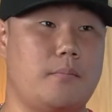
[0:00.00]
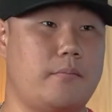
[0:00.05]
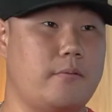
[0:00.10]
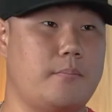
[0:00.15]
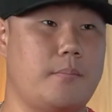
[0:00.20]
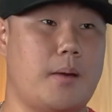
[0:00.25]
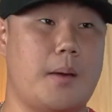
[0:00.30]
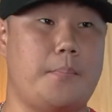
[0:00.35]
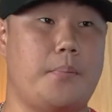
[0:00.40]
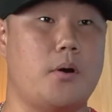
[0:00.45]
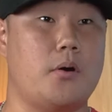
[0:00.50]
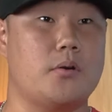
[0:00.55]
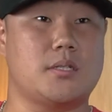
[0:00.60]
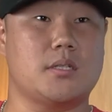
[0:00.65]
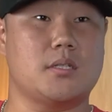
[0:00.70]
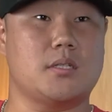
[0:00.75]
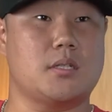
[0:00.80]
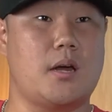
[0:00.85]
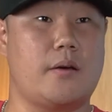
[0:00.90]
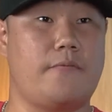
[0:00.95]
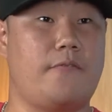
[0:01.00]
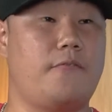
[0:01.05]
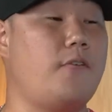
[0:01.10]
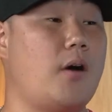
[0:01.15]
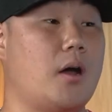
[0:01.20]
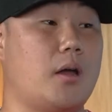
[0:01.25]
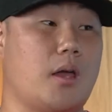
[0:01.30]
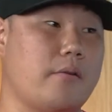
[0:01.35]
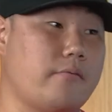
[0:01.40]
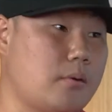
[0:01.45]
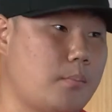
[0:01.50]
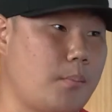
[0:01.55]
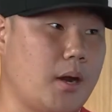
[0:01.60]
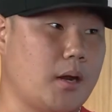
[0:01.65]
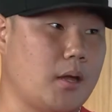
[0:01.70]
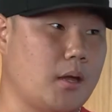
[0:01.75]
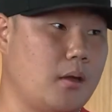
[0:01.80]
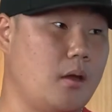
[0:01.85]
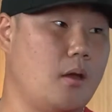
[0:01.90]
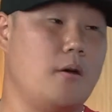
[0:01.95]
in my posts and stuff. Fuck
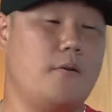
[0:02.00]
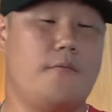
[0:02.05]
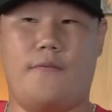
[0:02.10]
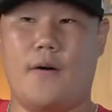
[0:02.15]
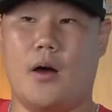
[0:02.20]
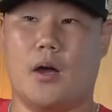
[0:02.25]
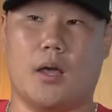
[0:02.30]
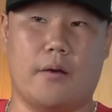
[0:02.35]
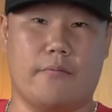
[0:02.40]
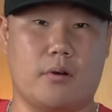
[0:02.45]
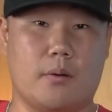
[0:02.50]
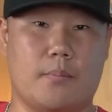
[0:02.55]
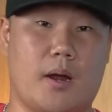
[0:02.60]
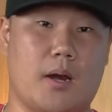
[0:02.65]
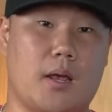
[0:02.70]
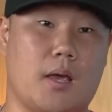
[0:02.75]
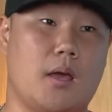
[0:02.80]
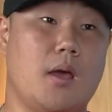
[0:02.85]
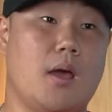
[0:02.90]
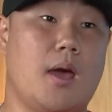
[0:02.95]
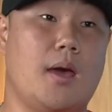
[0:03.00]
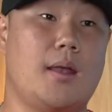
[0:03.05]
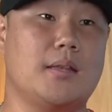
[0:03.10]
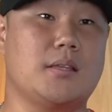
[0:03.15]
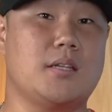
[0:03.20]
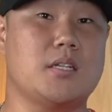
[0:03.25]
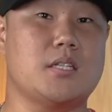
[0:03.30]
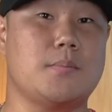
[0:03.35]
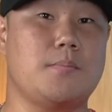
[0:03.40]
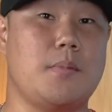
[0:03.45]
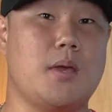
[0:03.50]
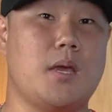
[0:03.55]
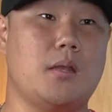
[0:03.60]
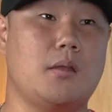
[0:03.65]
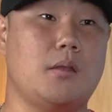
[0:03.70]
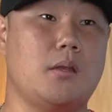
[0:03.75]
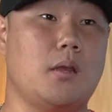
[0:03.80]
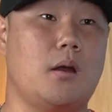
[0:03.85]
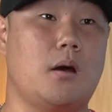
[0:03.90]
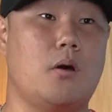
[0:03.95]
everybody. And that doesn't
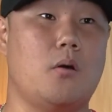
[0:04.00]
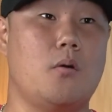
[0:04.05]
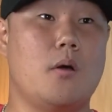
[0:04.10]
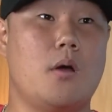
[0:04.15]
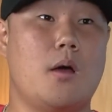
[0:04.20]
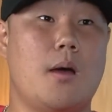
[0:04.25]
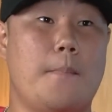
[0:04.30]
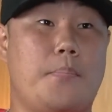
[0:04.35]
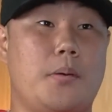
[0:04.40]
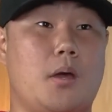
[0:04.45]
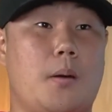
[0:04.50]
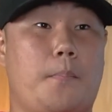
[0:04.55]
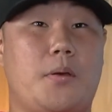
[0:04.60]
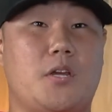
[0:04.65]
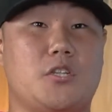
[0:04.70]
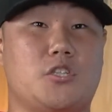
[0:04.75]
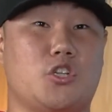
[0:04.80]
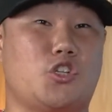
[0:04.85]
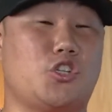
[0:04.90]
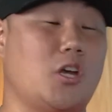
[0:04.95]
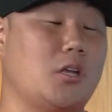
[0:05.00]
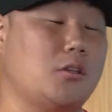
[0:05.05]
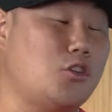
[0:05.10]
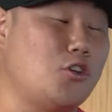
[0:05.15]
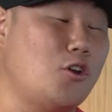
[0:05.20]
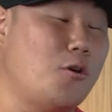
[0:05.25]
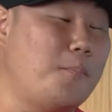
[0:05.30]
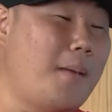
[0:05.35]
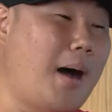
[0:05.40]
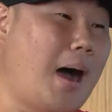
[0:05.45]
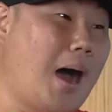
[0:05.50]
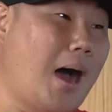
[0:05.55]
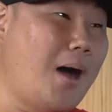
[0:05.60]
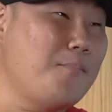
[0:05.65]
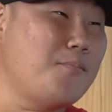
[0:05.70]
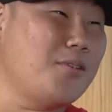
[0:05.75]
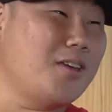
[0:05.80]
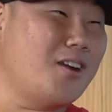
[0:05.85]
mean, you know, be a piece of shit to your mom, you know,